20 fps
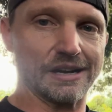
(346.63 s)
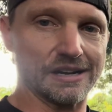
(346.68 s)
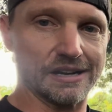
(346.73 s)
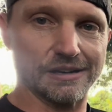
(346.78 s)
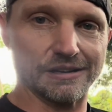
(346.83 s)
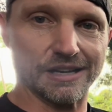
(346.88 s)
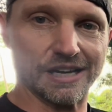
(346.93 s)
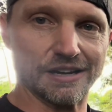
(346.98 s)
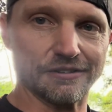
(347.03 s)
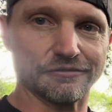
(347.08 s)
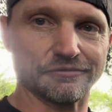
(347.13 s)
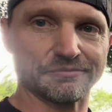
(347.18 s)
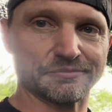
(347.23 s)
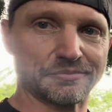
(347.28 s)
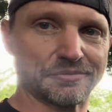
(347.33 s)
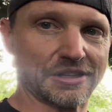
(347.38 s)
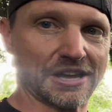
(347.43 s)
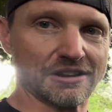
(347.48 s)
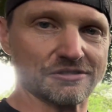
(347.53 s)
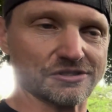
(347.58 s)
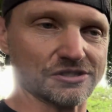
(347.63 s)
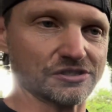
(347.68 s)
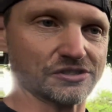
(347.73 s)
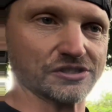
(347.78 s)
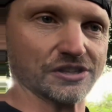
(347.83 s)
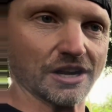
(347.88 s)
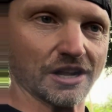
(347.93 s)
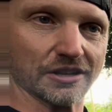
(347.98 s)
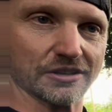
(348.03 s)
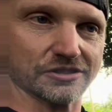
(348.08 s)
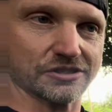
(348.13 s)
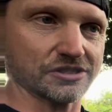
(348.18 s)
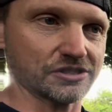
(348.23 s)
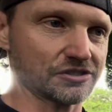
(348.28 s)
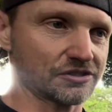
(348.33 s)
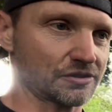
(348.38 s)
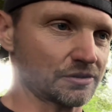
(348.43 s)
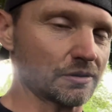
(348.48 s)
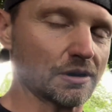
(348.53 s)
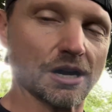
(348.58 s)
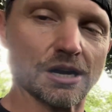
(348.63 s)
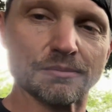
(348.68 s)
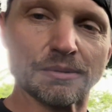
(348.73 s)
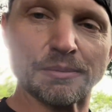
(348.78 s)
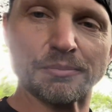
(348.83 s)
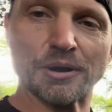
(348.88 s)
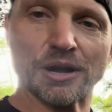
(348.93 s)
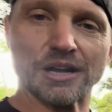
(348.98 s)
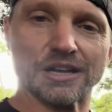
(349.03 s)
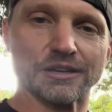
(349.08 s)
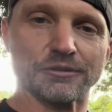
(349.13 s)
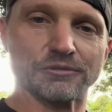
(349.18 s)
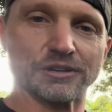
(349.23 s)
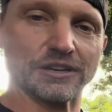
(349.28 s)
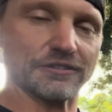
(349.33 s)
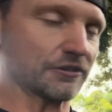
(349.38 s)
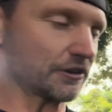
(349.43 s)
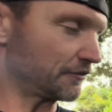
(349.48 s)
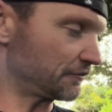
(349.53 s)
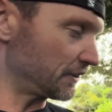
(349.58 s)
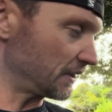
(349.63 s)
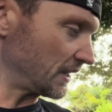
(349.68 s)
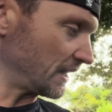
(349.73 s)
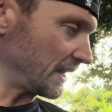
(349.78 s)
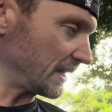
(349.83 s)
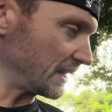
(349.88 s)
I don't have thousands of dollars to just throw out of my pocket whenever I feel like